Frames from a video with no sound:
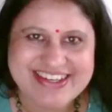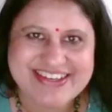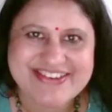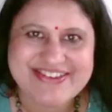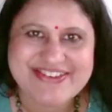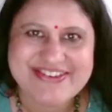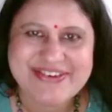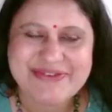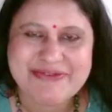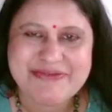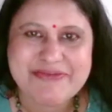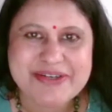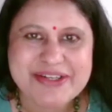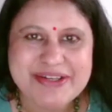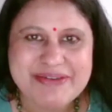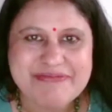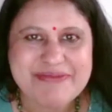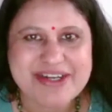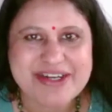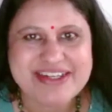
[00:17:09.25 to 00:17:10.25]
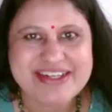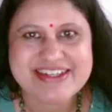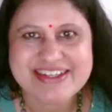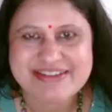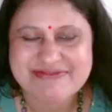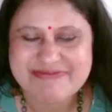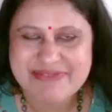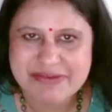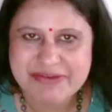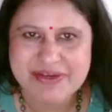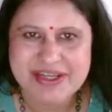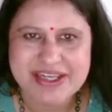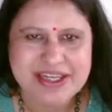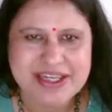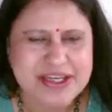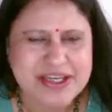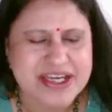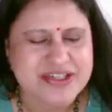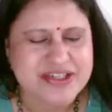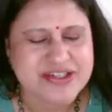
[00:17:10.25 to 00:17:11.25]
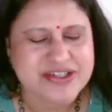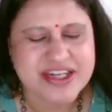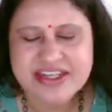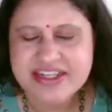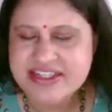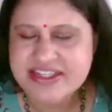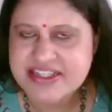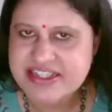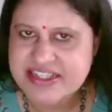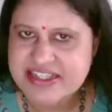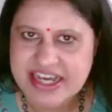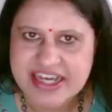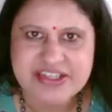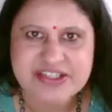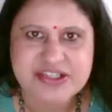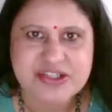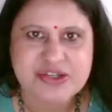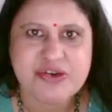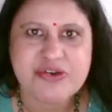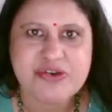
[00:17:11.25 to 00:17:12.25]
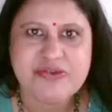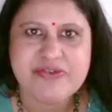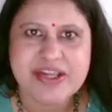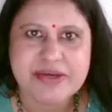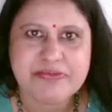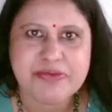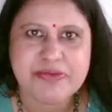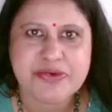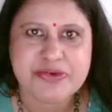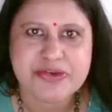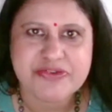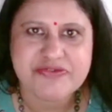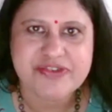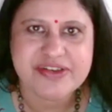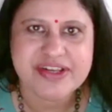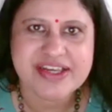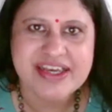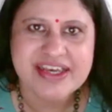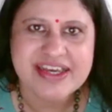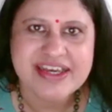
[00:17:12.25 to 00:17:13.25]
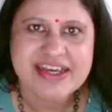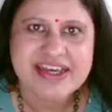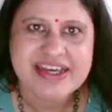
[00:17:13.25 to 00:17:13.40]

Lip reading: woman, but by Mallikarjuna, and he sang so very beautifully.